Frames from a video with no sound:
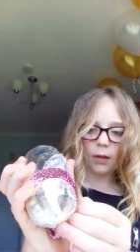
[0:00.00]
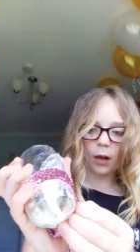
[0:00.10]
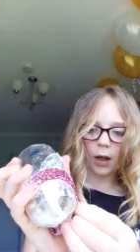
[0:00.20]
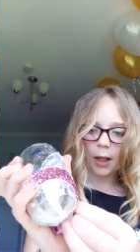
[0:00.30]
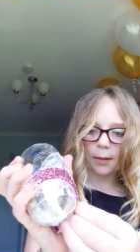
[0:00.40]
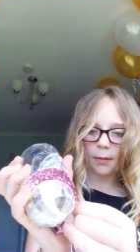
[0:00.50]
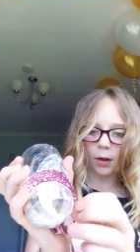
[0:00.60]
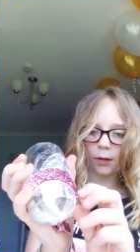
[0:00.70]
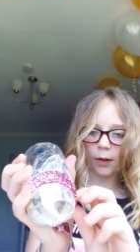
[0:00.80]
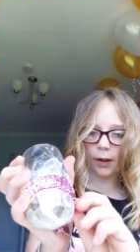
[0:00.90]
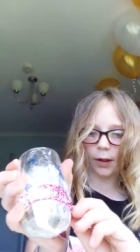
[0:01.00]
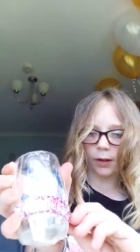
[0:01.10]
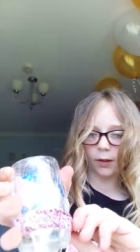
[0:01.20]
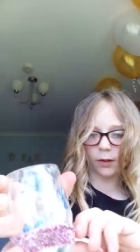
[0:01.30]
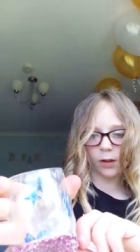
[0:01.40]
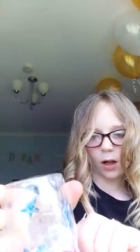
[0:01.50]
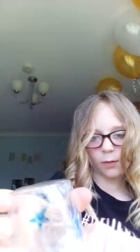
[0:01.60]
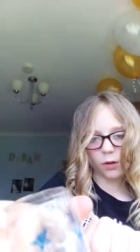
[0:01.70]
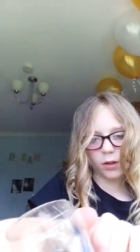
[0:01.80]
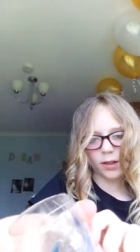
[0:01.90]
I am not very,
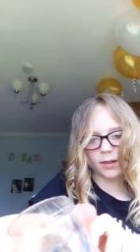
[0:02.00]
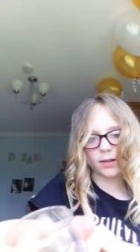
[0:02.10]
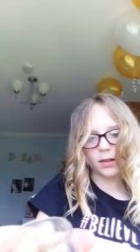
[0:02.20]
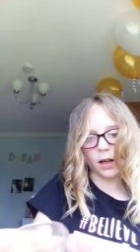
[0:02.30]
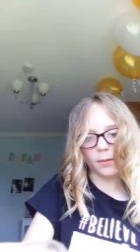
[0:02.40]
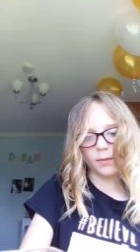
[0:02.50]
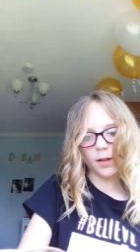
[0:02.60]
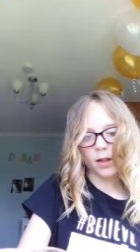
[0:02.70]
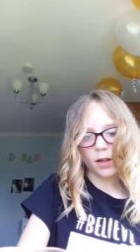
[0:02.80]
I'm good at, um,